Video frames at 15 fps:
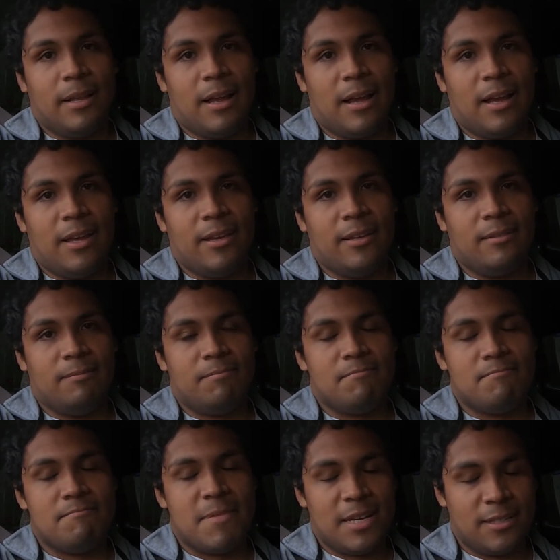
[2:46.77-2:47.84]
I
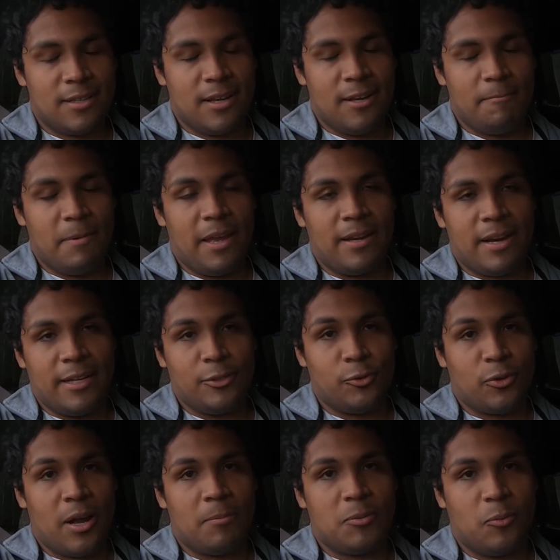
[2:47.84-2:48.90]
messed up and I
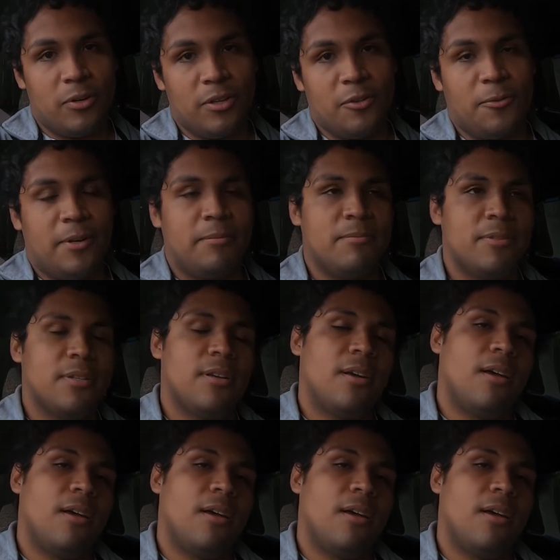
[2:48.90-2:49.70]
dropped one of the rims.